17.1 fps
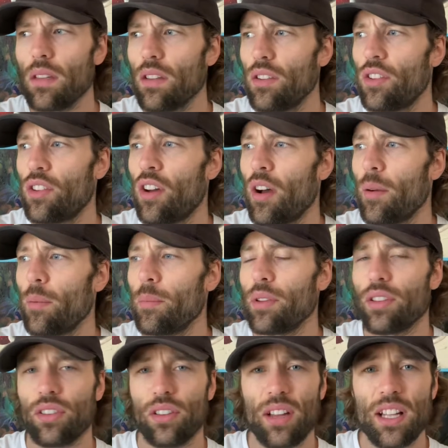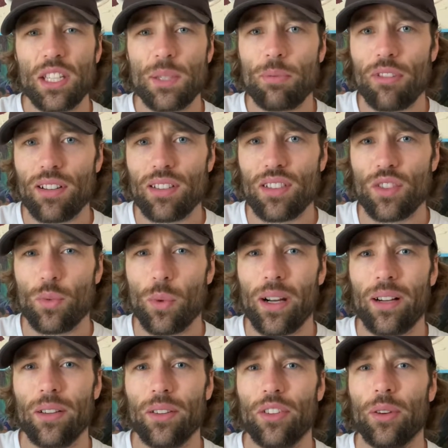some sled sprints as
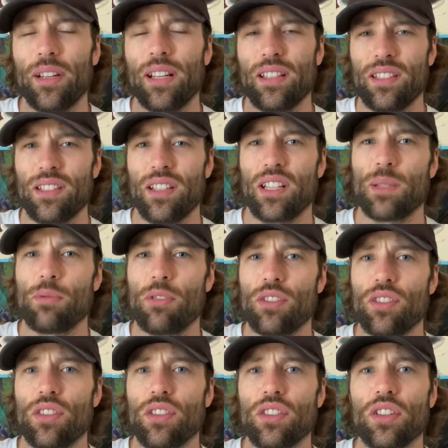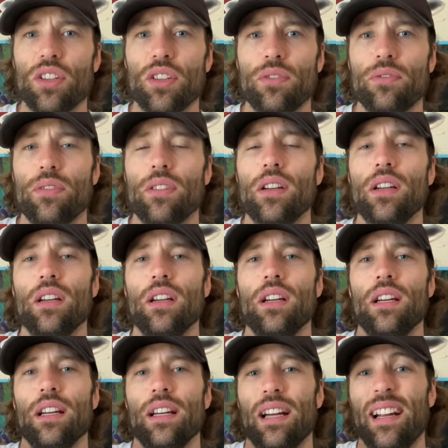well. So I did 6 sprints on the turf.
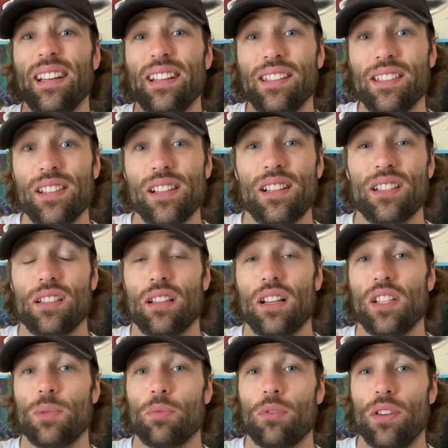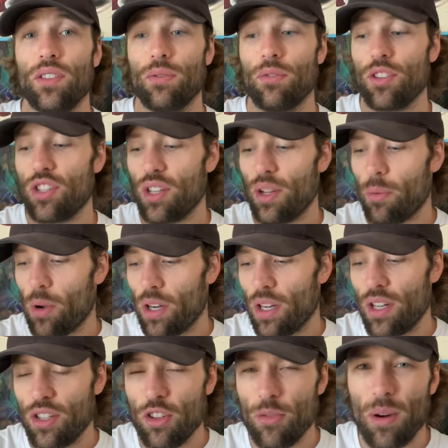I did 6 sled sprints. Originally, I
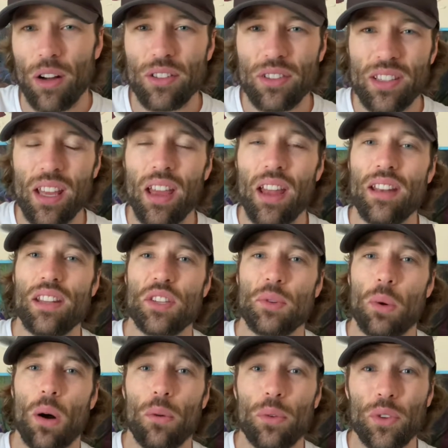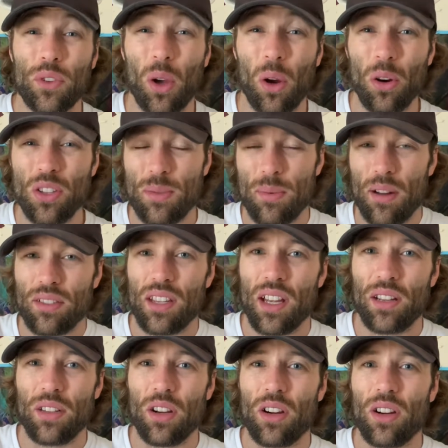wanted to do about 10 to 12 starts, about
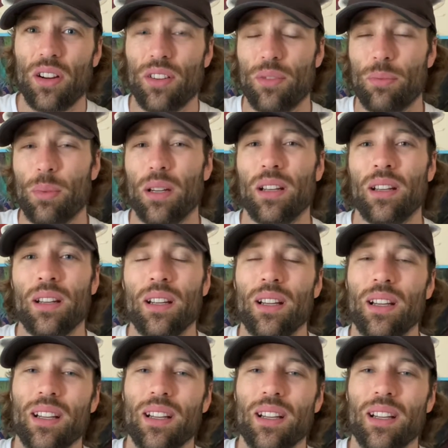10 yards, but